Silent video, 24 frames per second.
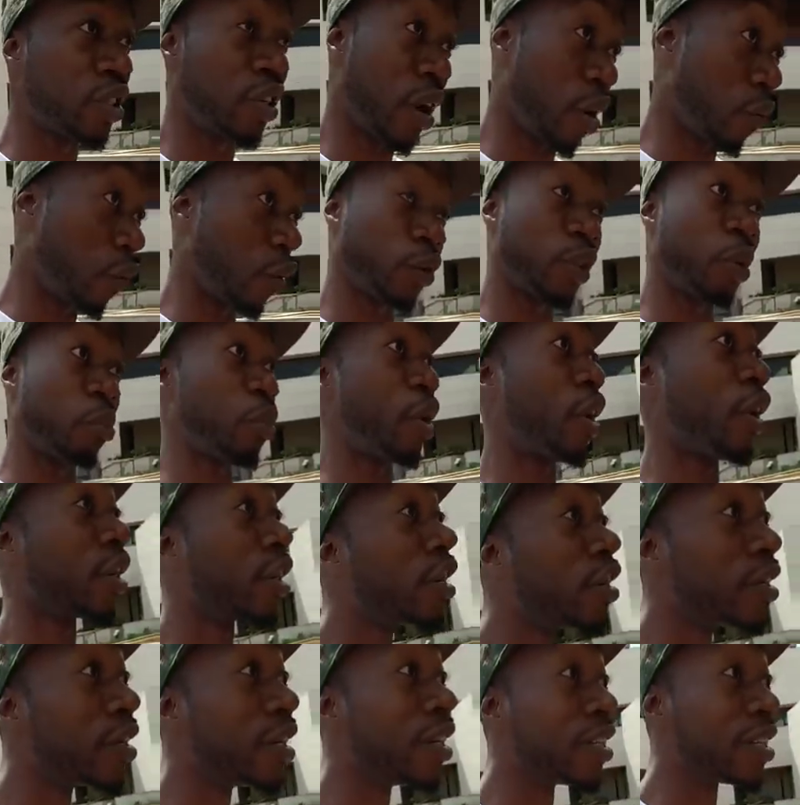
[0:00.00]
I wrote the book.
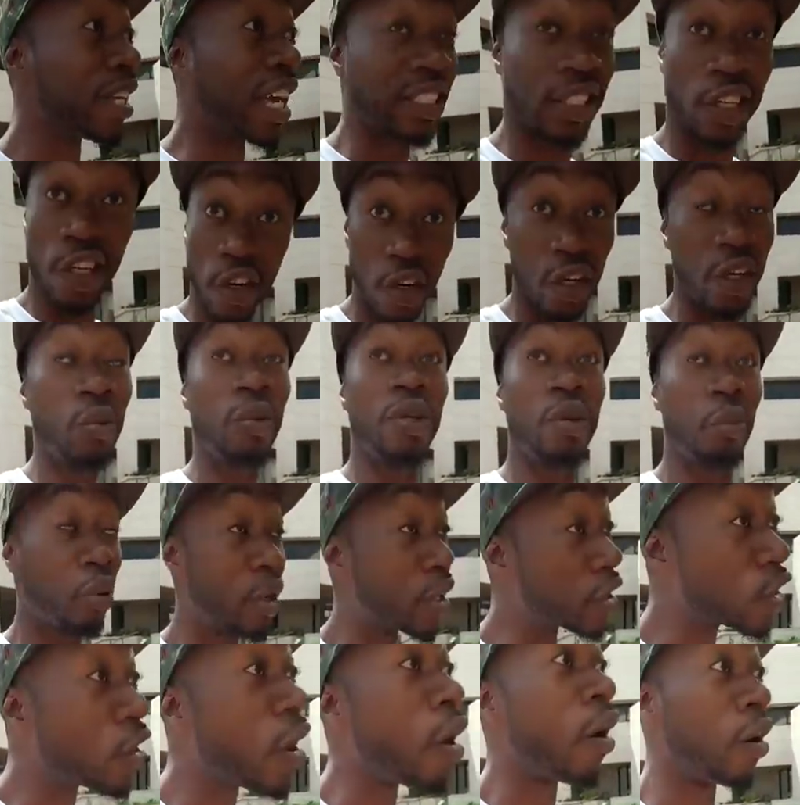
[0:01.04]
That's literally what the book's
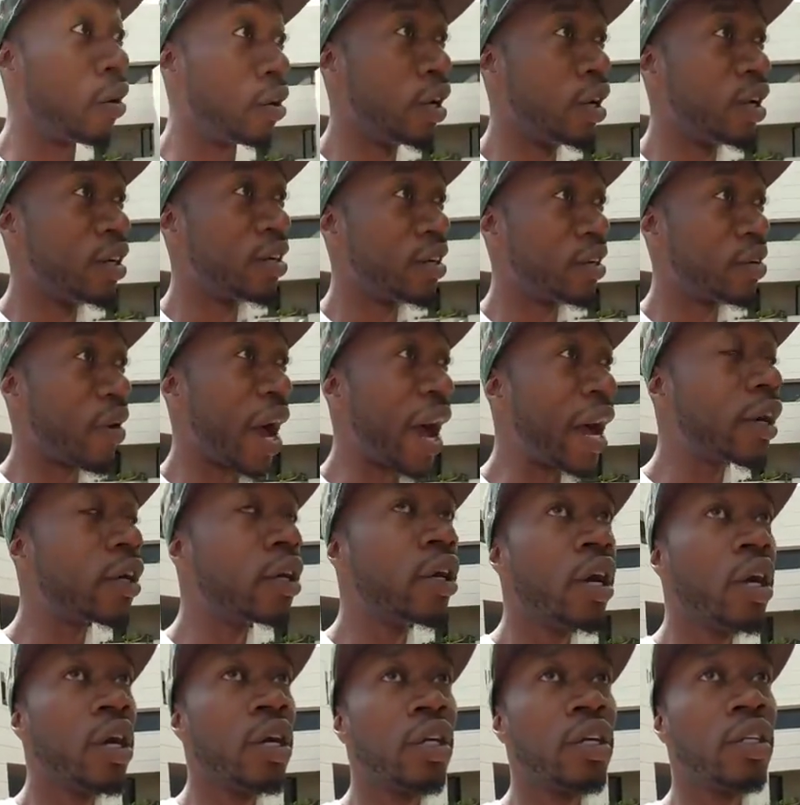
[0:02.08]
called, right?
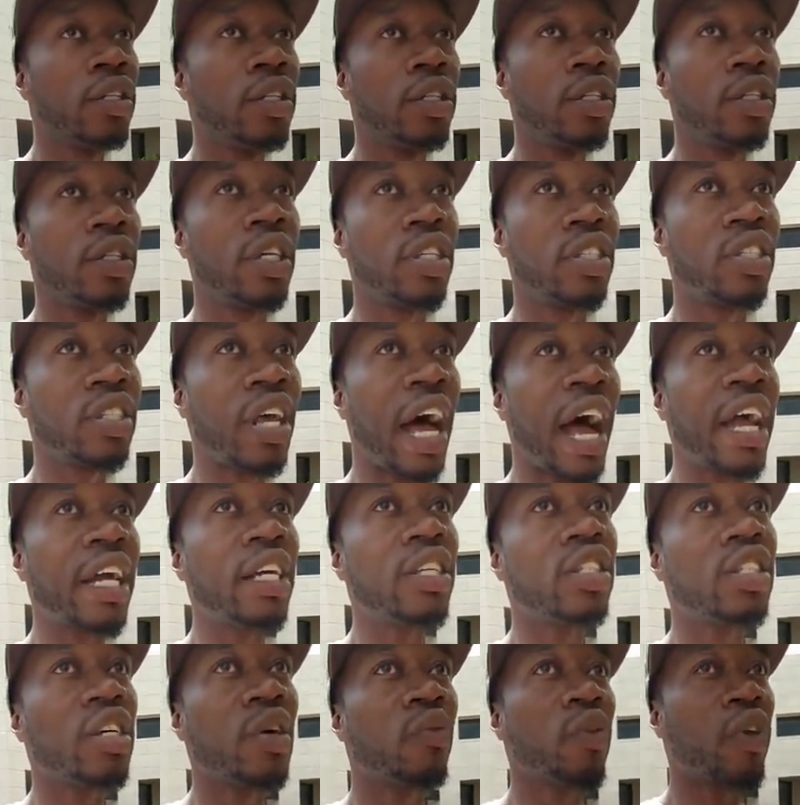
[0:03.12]
The
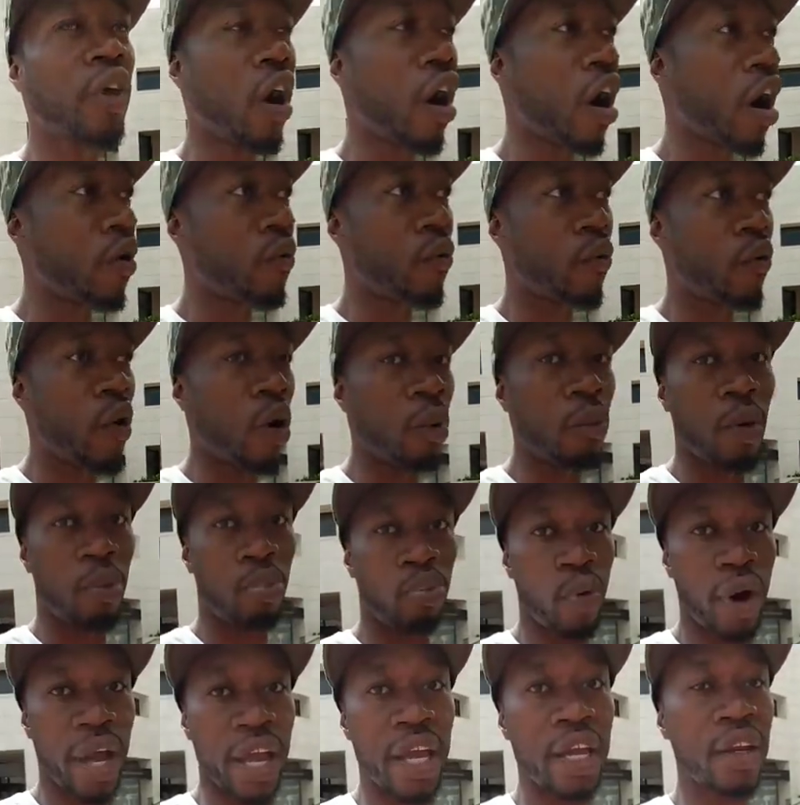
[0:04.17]
scientific art form of
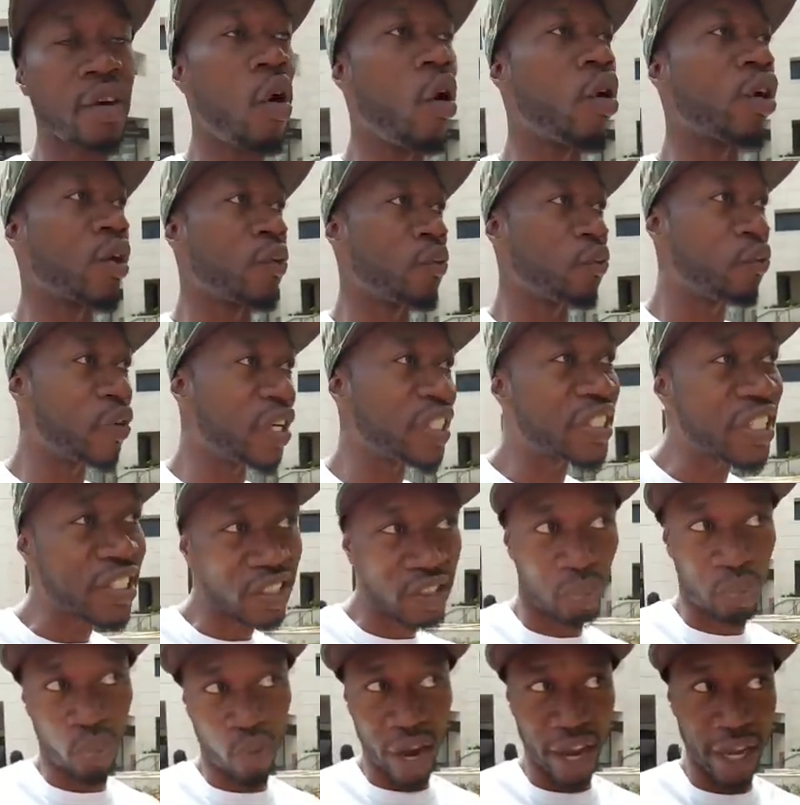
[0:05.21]
praying, or the physics of
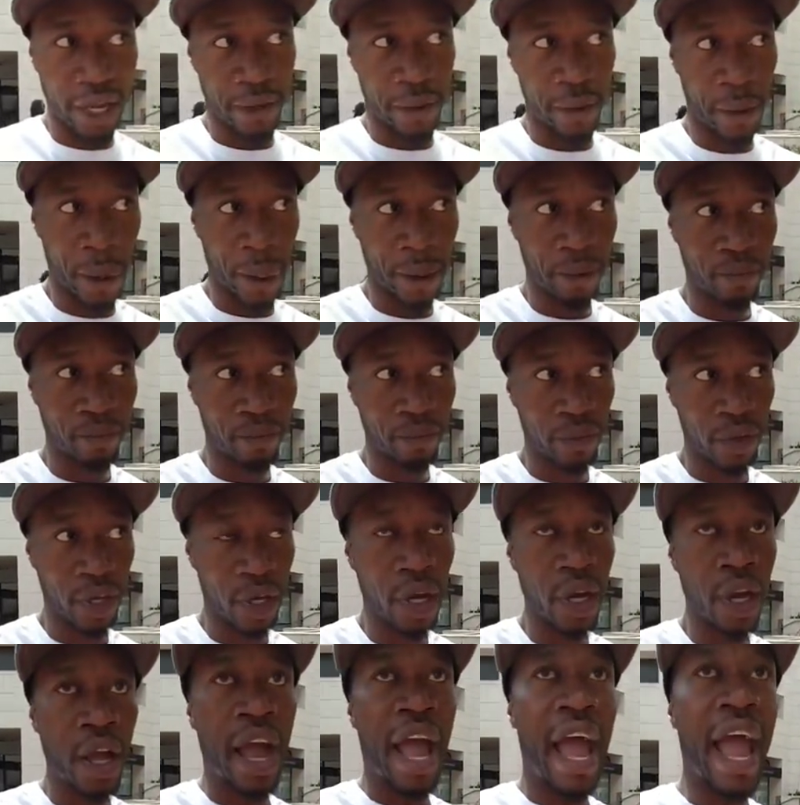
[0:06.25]
praying,
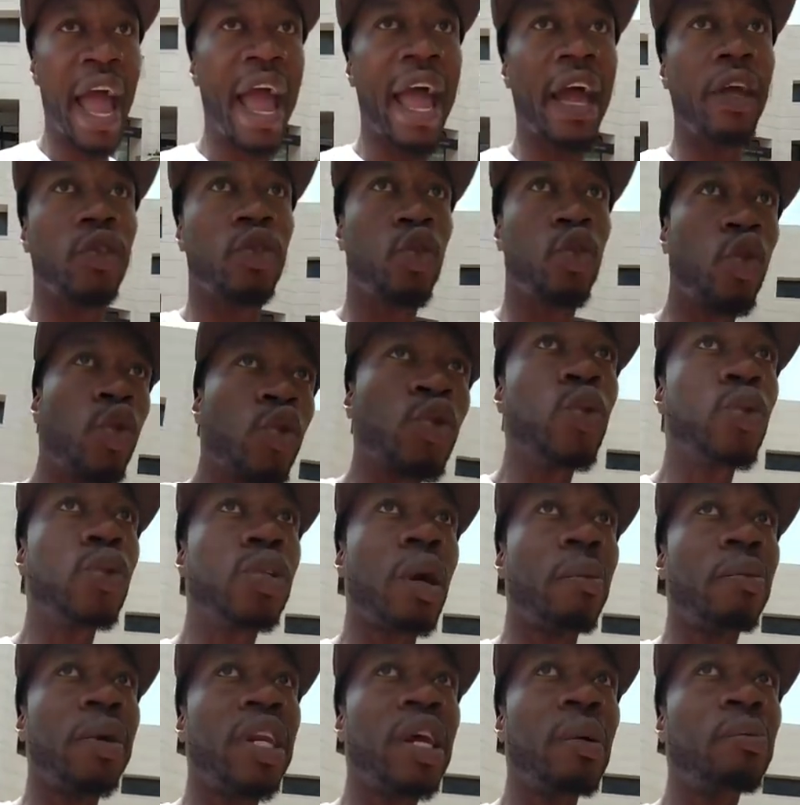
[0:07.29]
through the
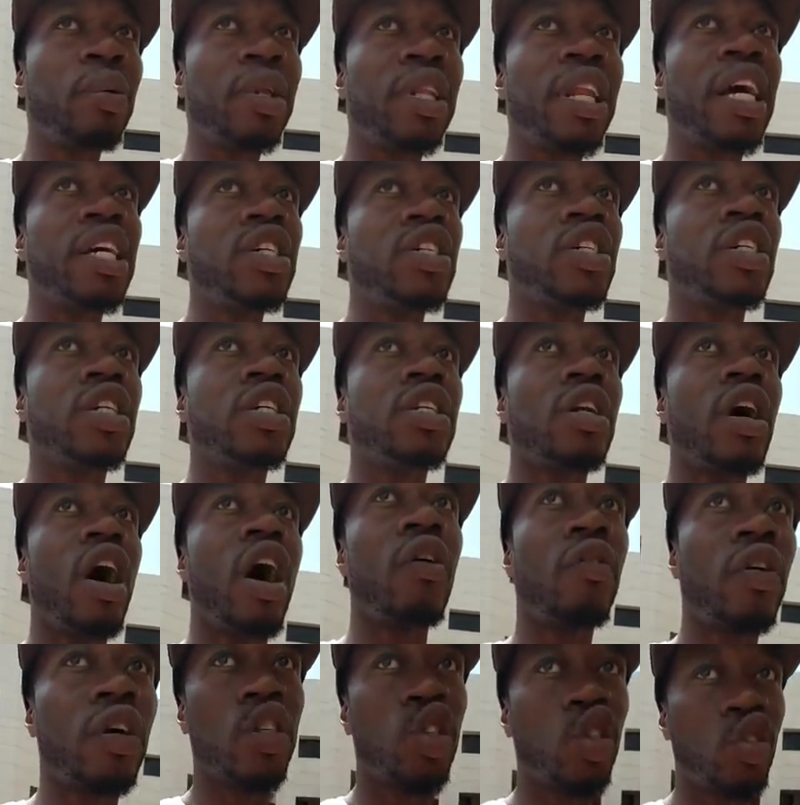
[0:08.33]
manipulation of
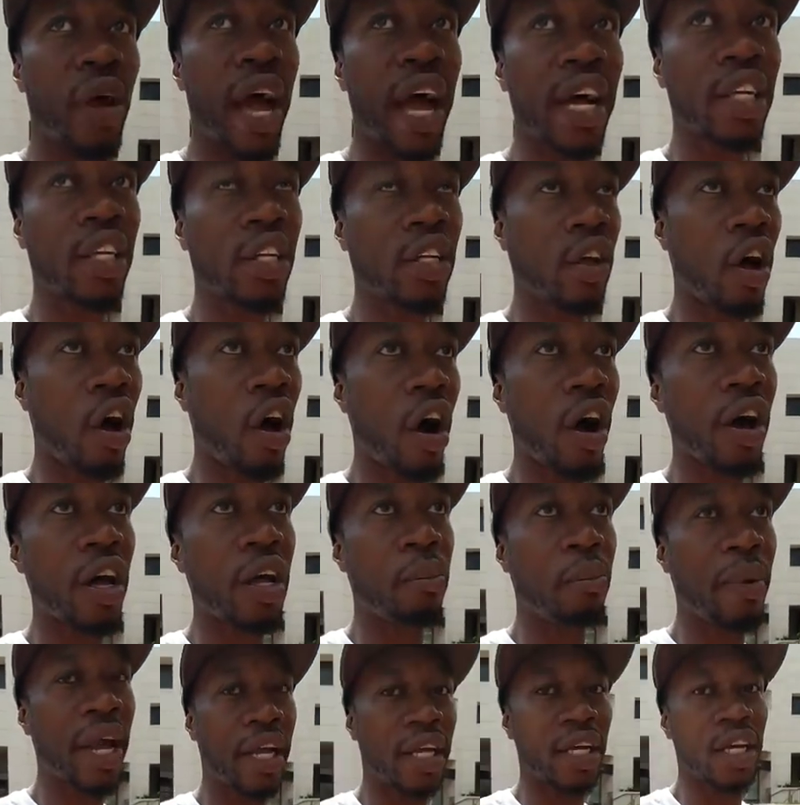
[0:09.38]
contracting the heart and
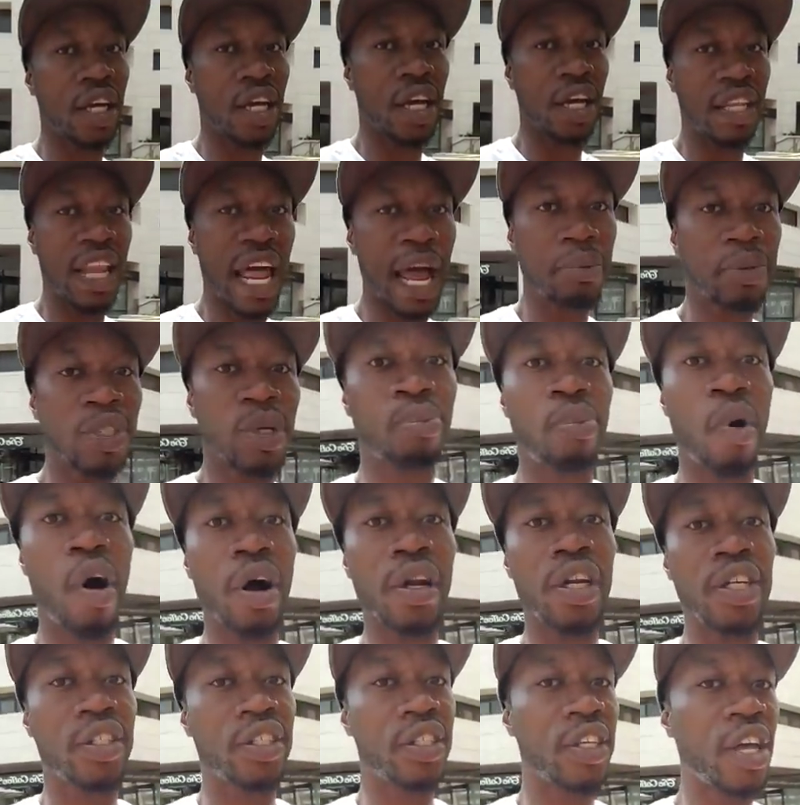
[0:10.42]
making it collapse upon
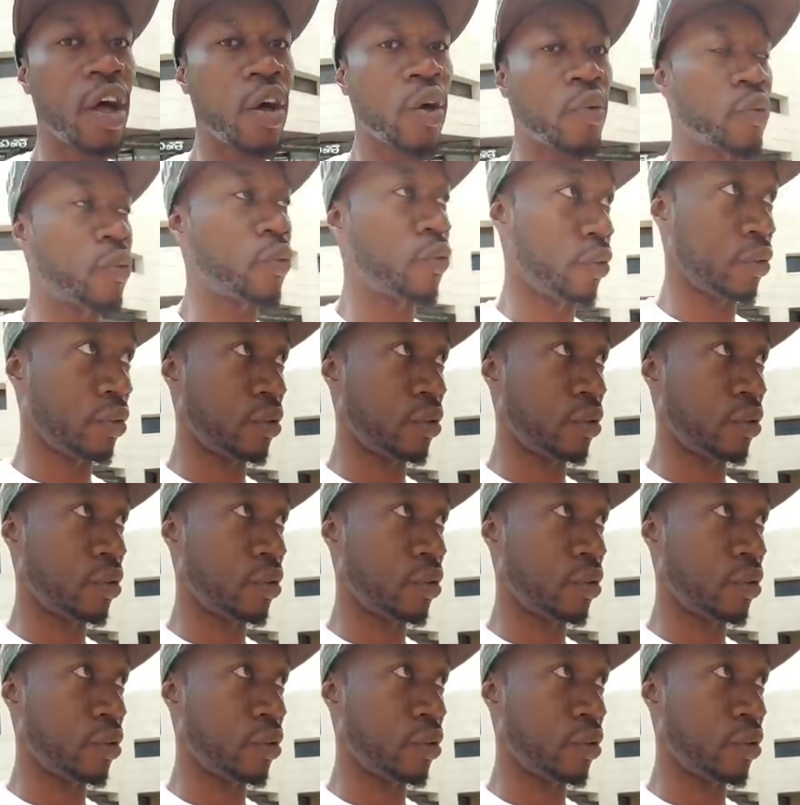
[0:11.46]
itself